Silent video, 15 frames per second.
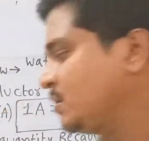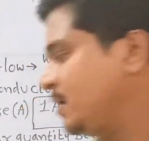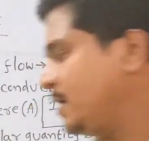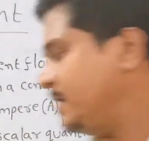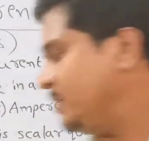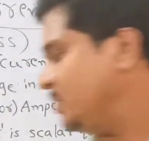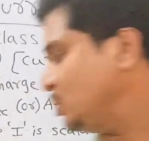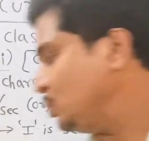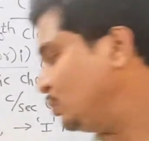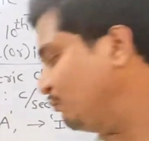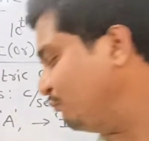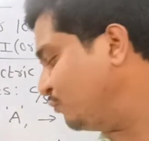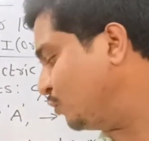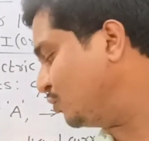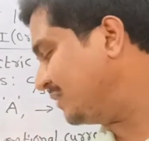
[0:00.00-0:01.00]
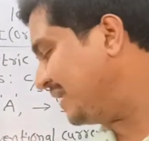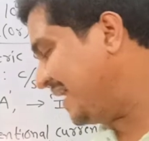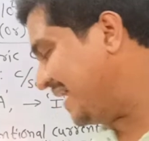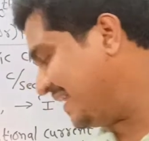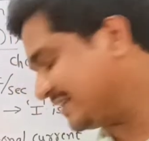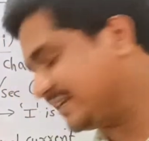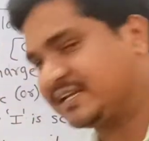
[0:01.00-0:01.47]
And to flow the
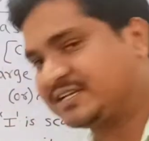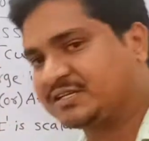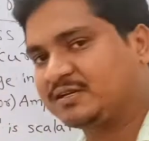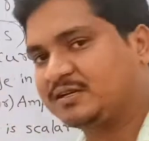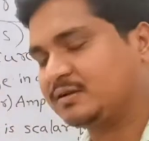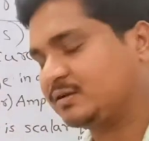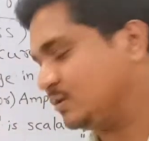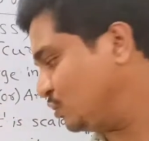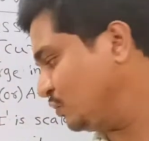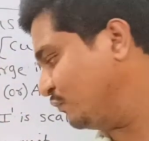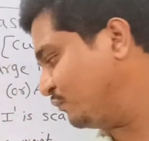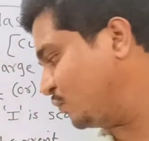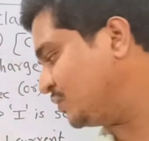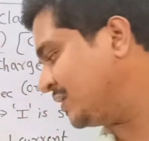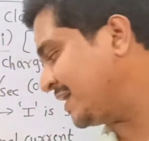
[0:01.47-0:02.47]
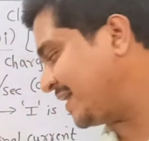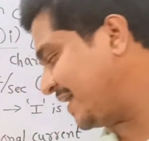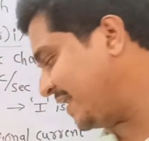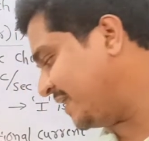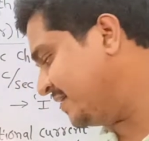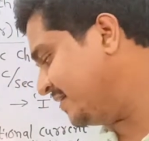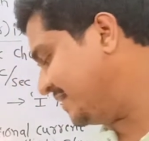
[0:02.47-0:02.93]

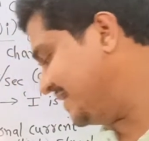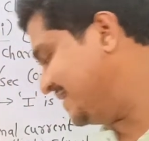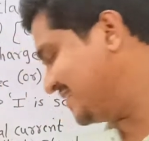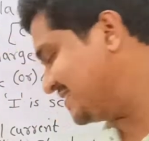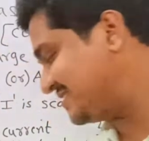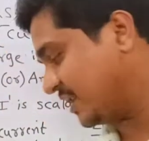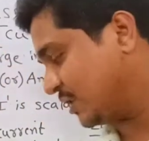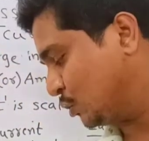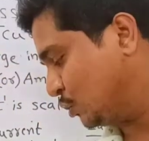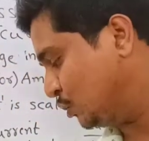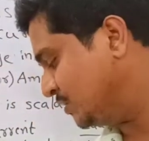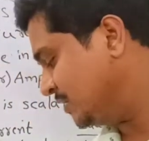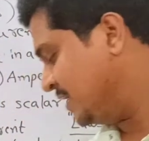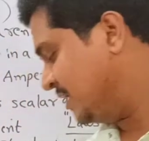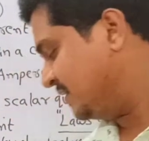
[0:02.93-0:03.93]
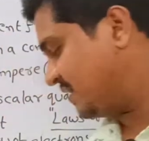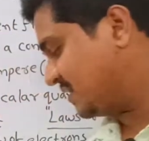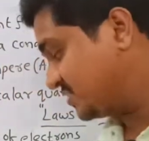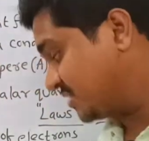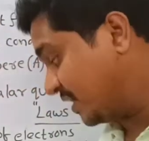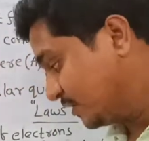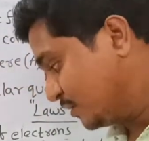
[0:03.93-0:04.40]
current in the
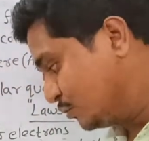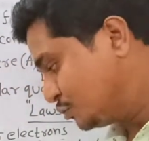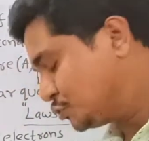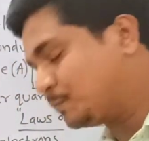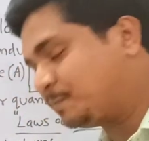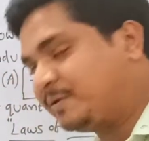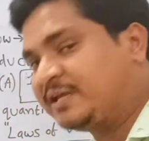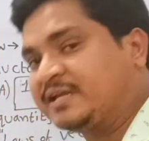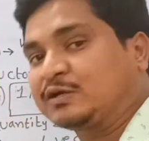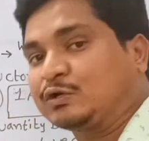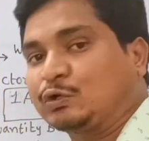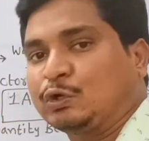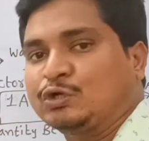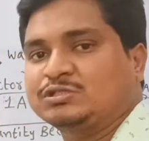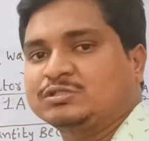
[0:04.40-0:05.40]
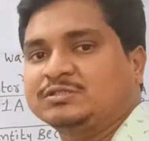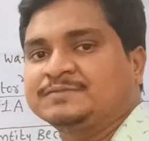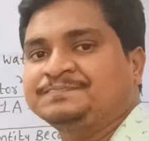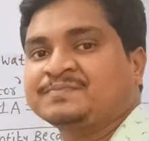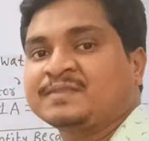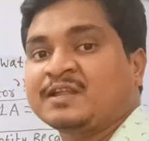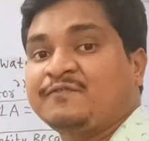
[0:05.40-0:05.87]
circuit should be
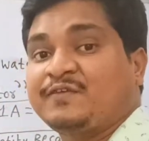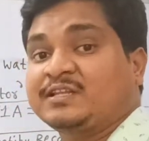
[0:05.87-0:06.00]
closed.